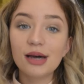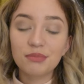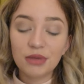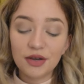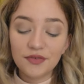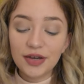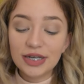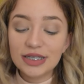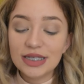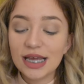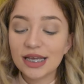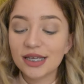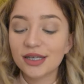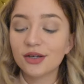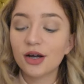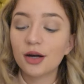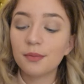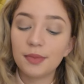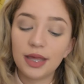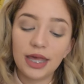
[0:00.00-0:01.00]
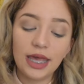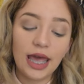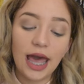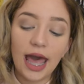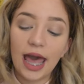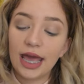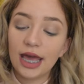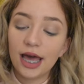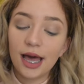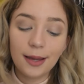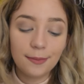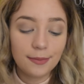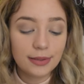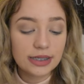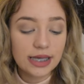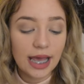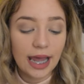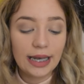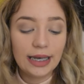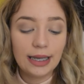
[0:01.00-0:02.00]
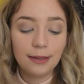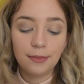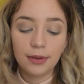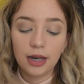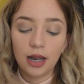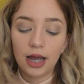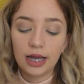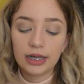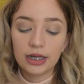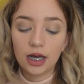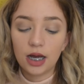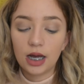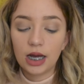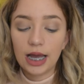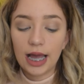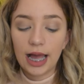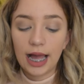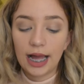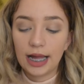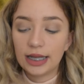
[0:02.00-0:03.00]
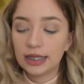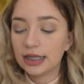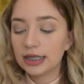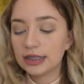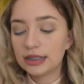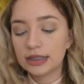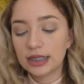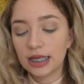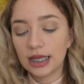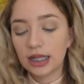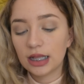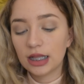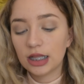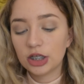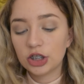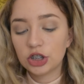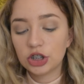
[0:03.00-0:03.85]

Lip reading: My friend Tegan got me a Urban Decay lip liner, and this is in the